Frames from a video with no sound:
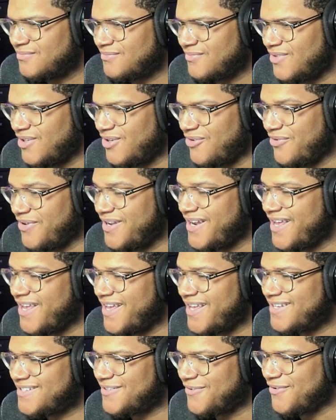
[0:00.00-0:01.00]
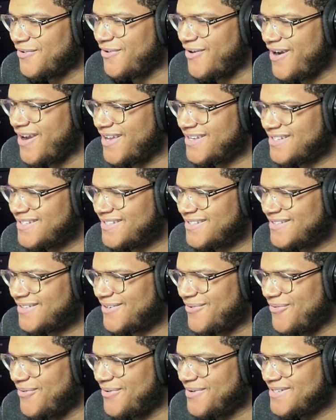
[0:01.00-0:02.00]
Green eggs or rice,
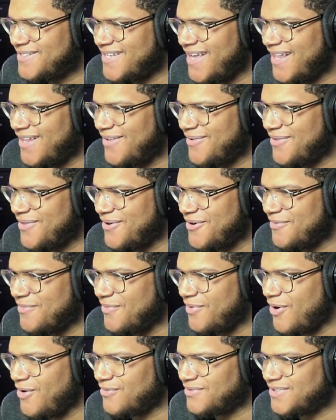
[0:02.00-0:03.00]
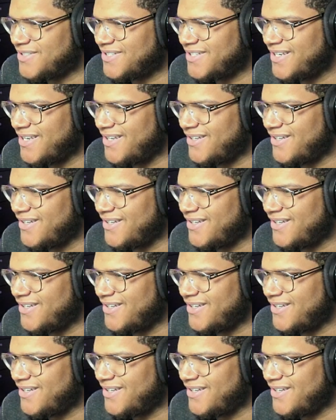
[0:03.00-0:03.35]
corn salad with her. Oh shit.